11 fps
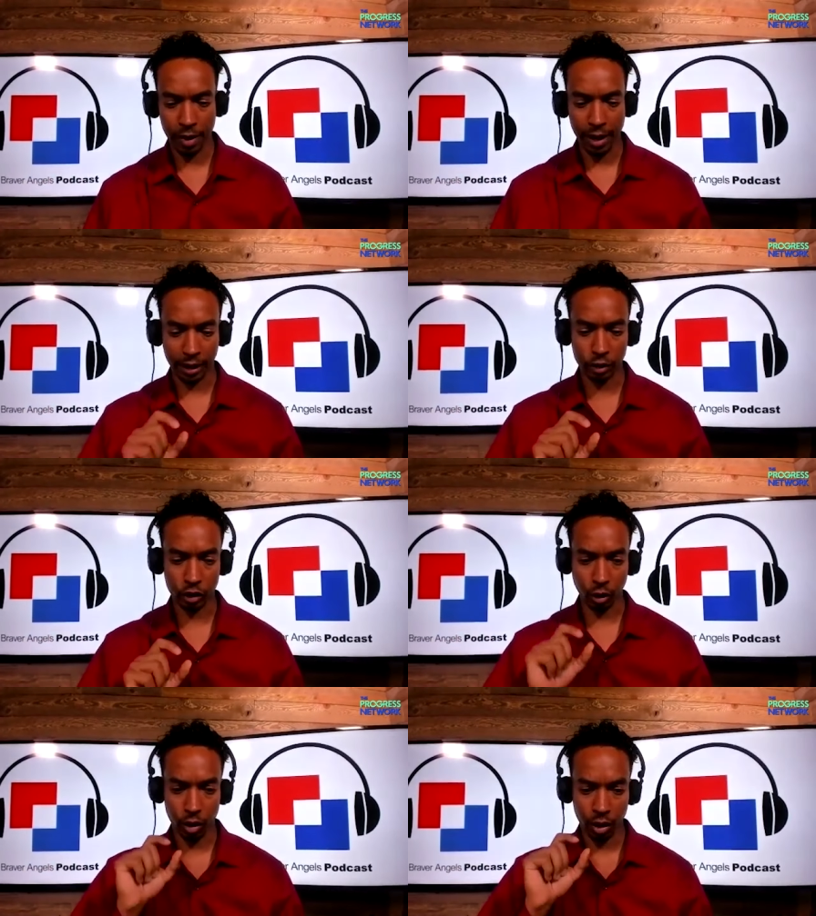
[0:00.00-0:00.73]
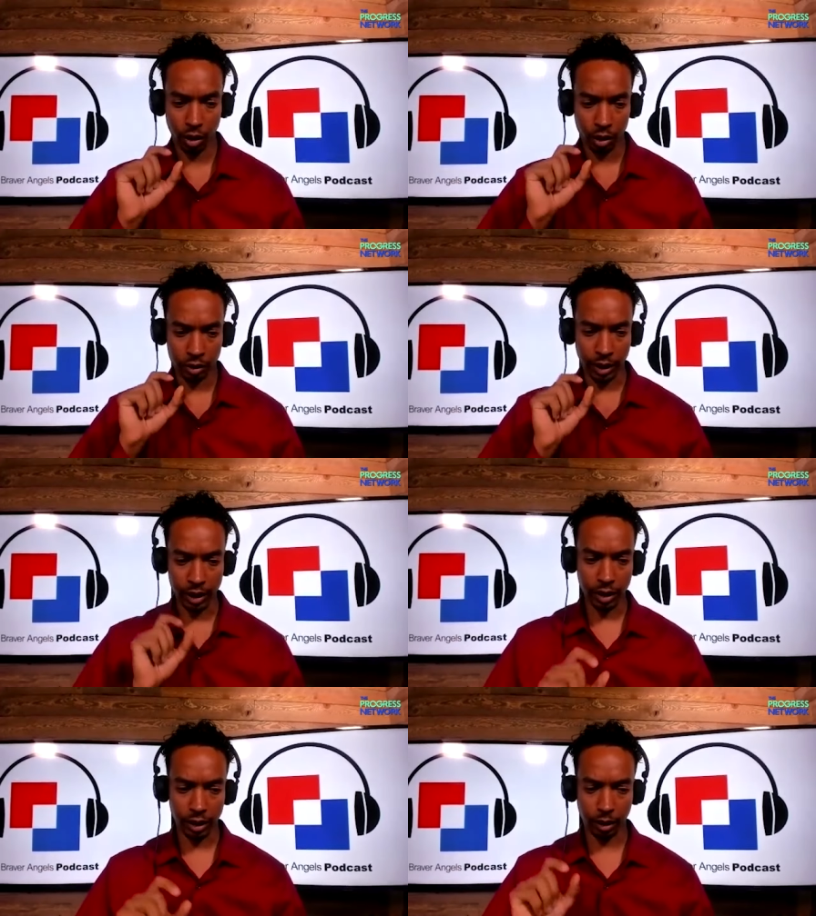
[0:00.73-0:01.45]
And so,
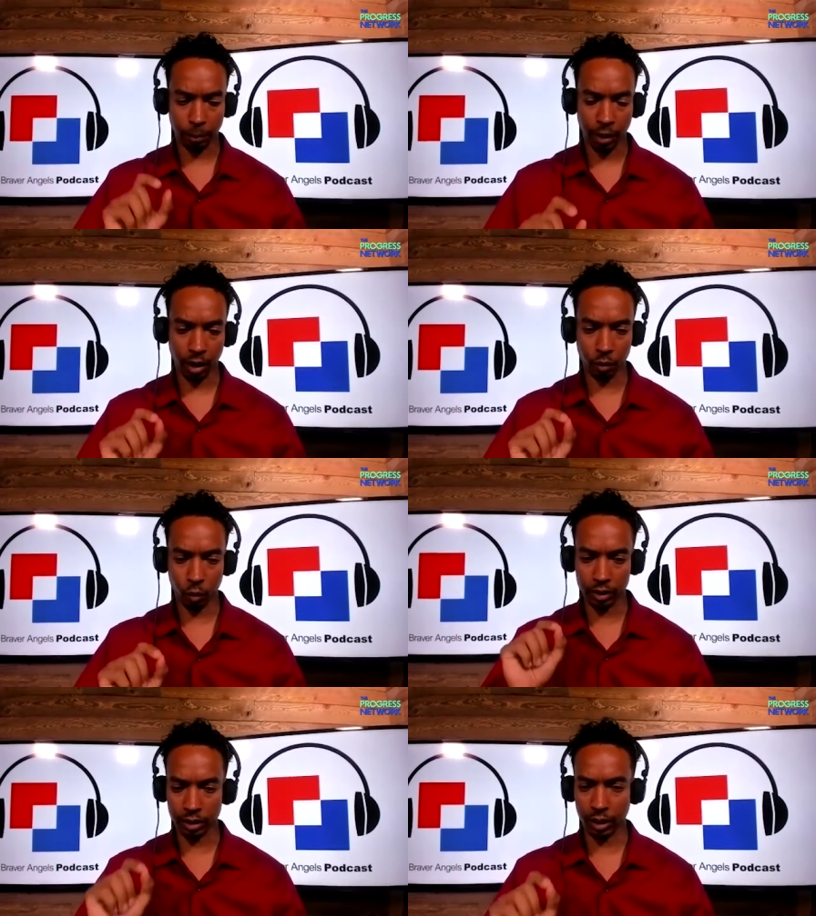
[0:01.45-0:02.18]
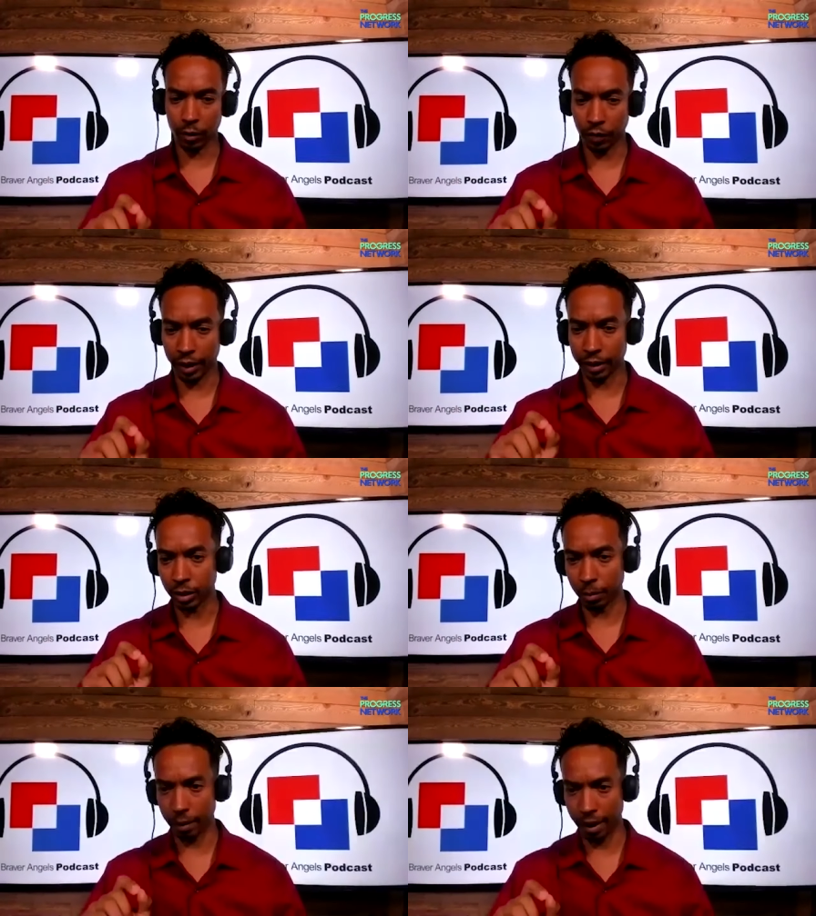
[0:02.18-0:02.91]
taking it upon oneself
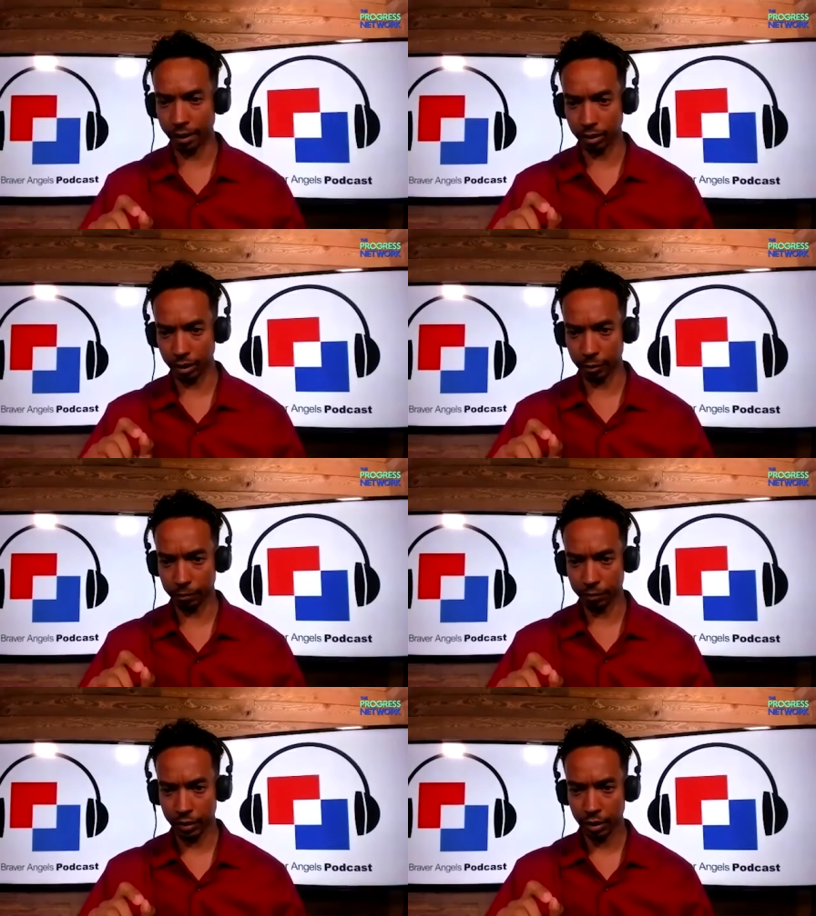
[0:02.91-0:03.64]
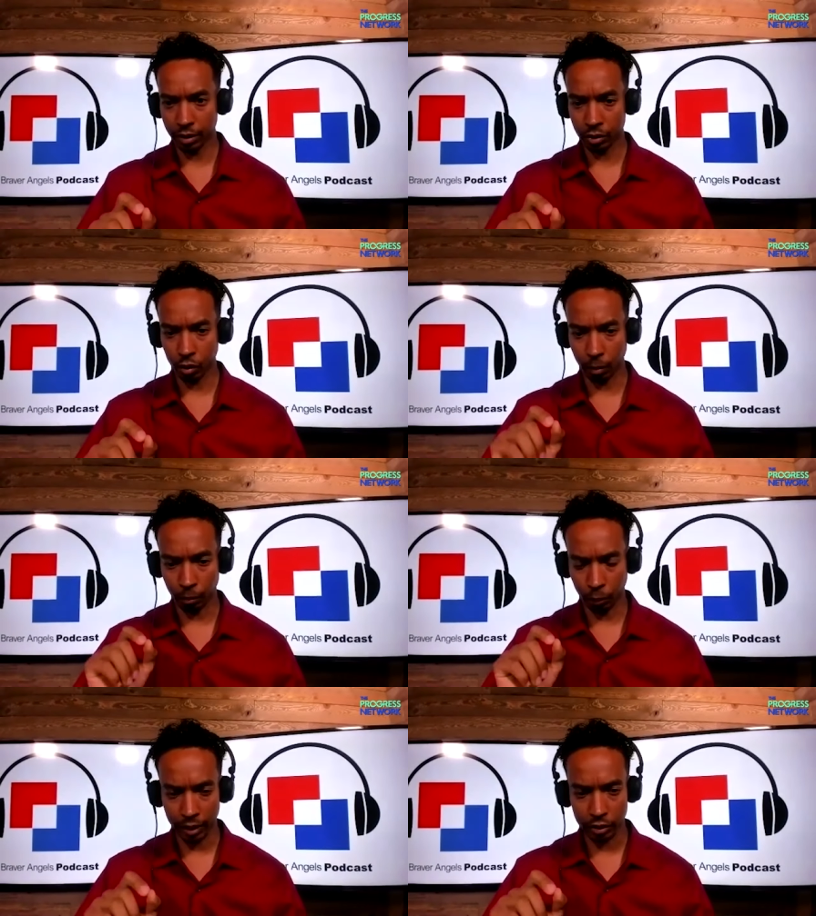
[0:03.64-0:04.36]
axiomatically to
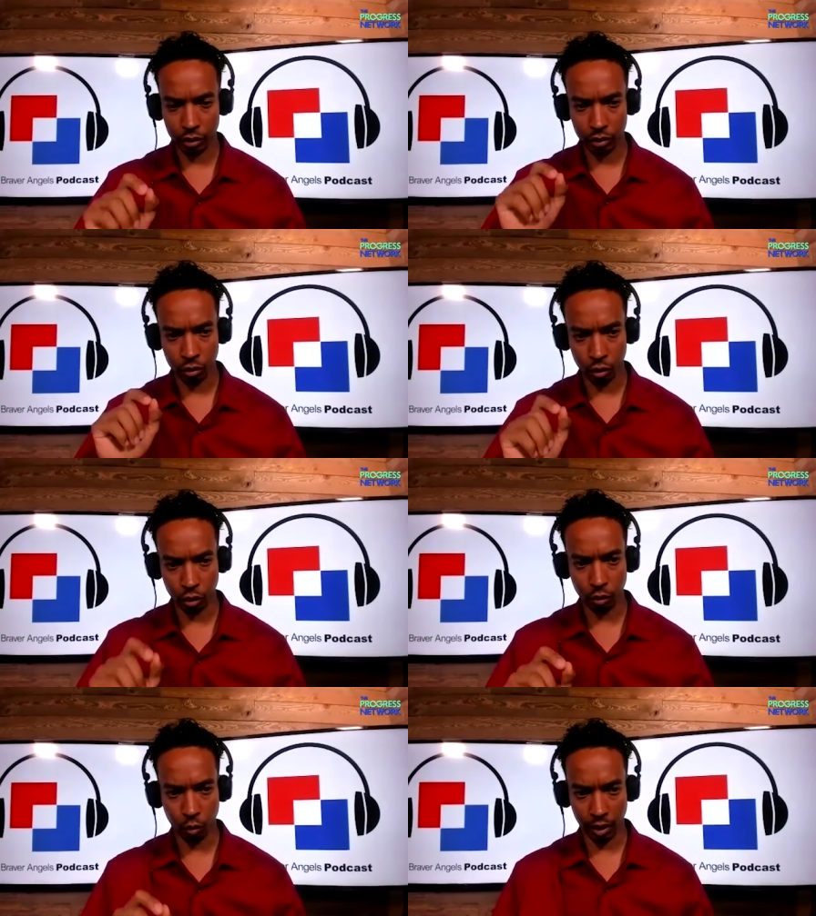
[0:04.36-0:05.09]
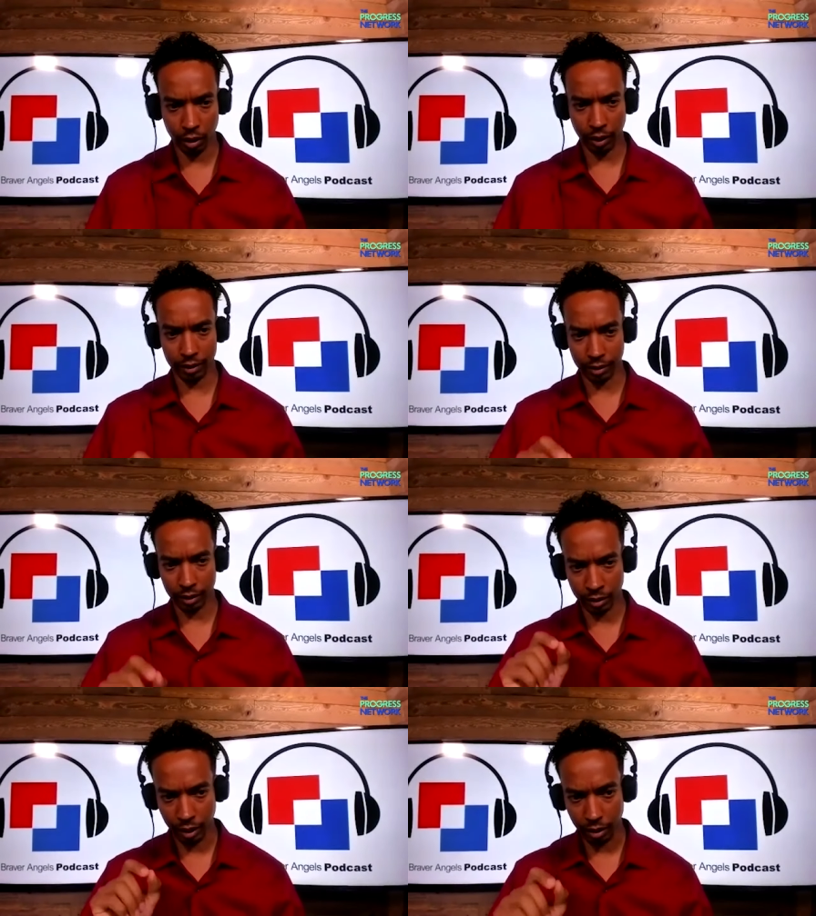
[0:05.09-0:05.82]
embrace goodwill and to
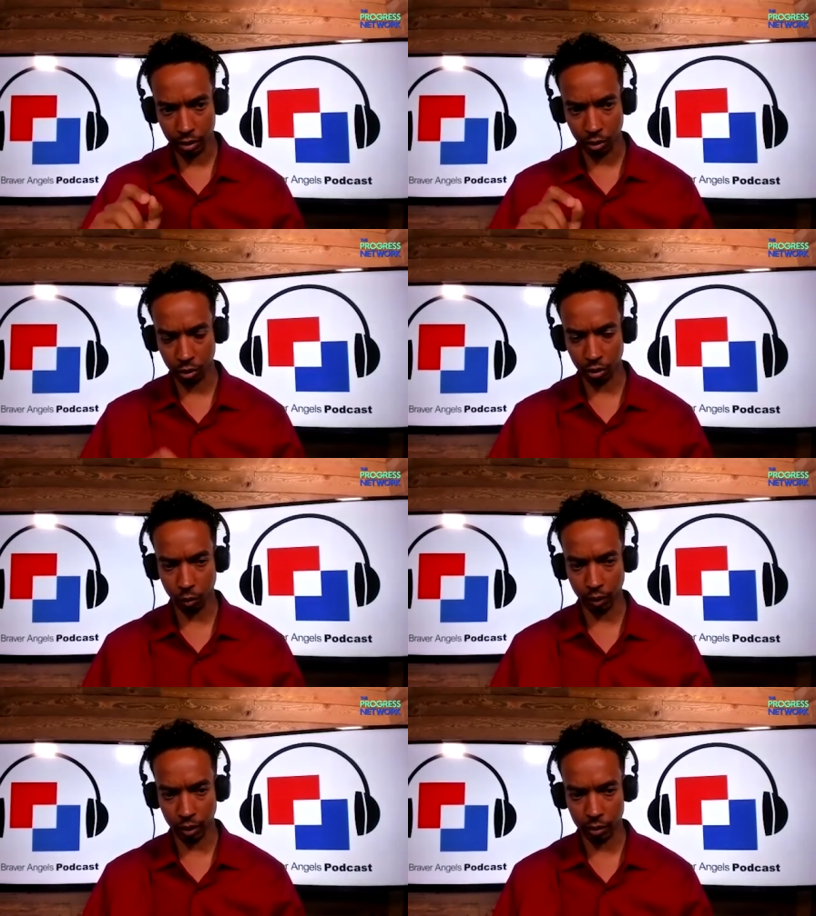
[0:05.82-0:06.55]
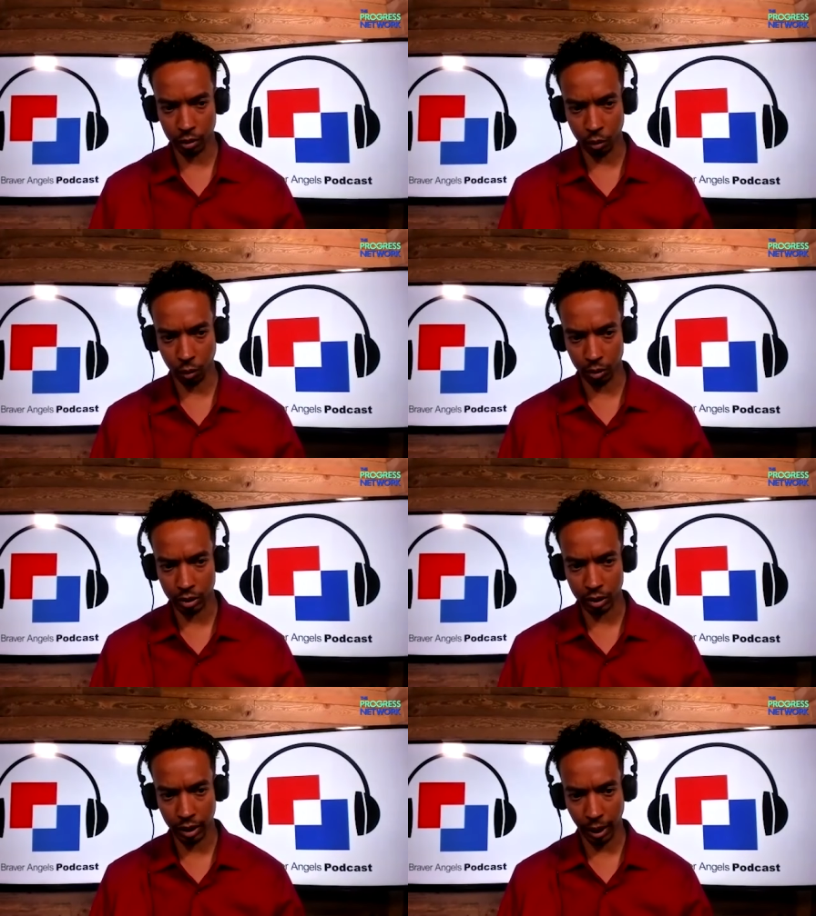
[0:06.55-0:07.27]
signal goodwill towards
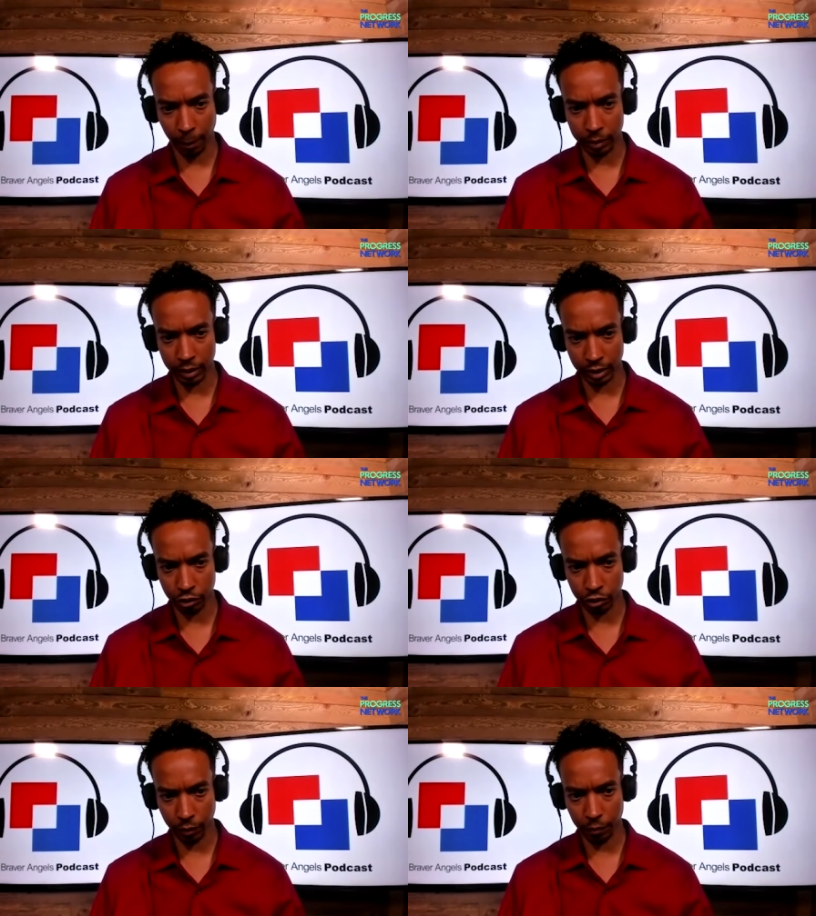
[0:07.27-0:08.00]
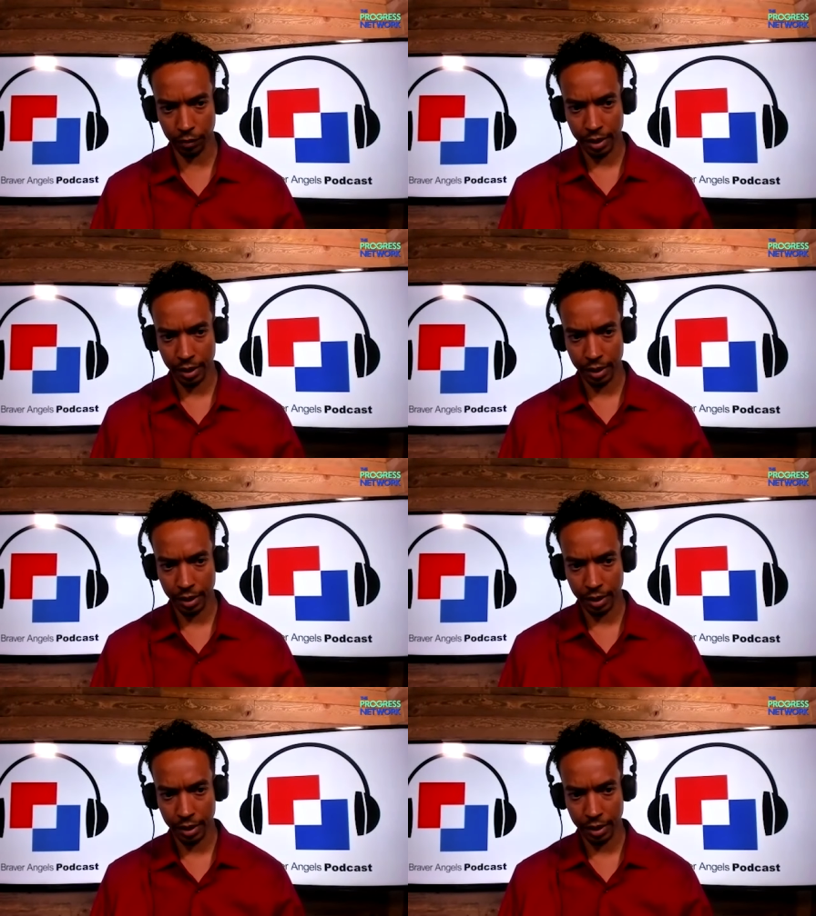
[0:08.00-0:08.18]
the opposition